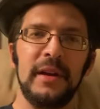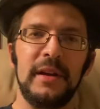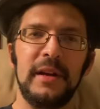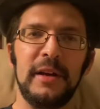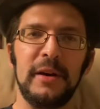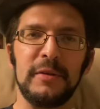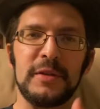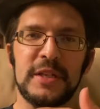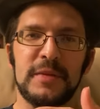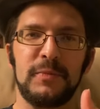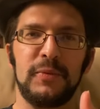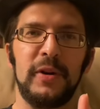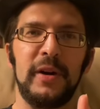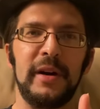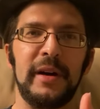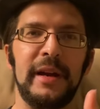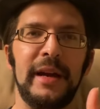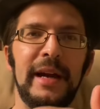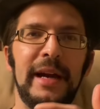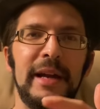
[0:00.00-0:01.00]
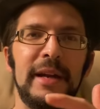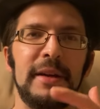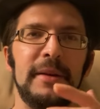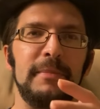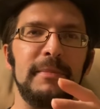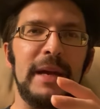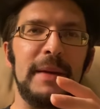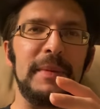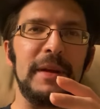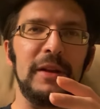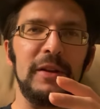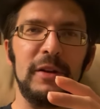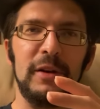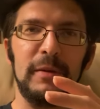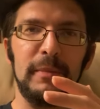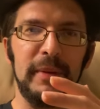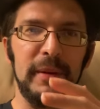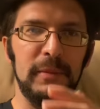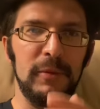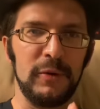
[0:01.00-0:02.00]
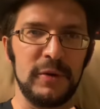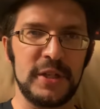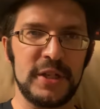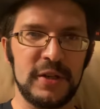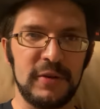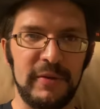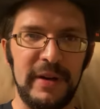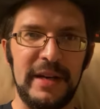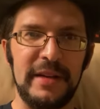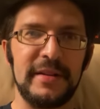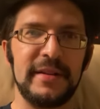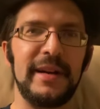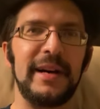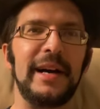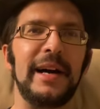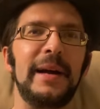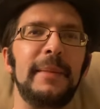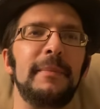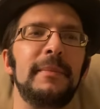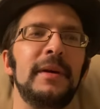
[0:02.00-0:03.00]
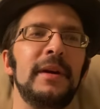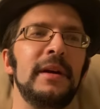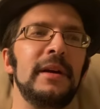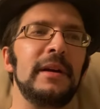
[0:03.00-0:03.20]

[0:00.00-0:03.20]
Sprug had maybe a little bit more screen time,